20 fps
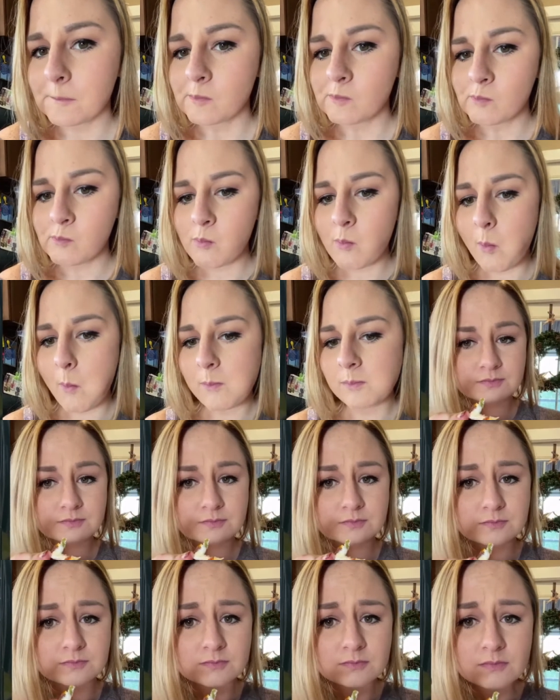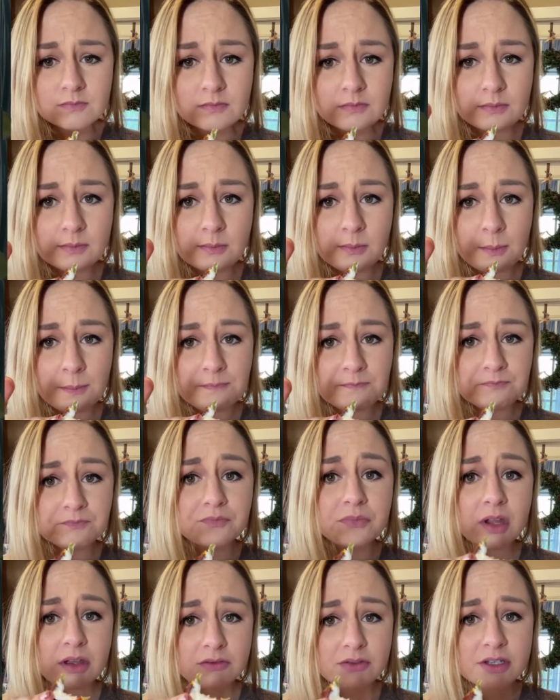I actually put them on a
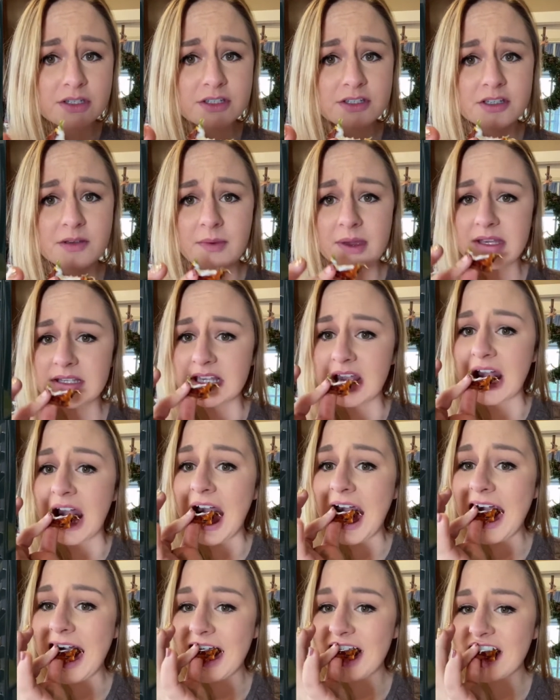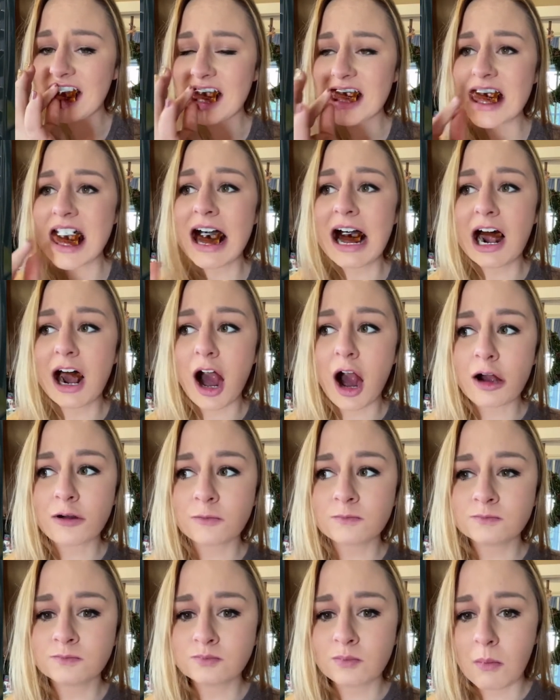tissue so they could dry a little bit, so it's not going to be
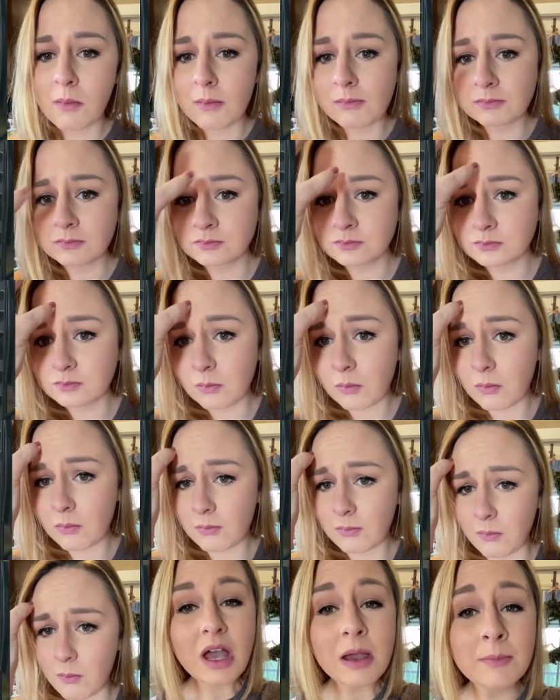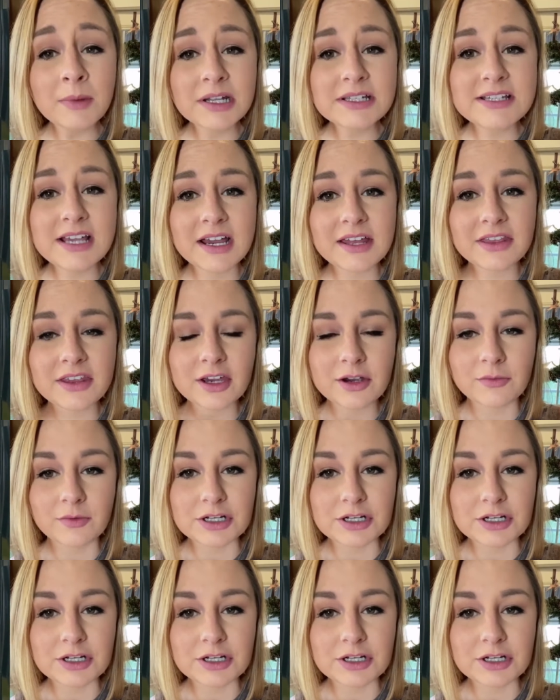like super watery or anything.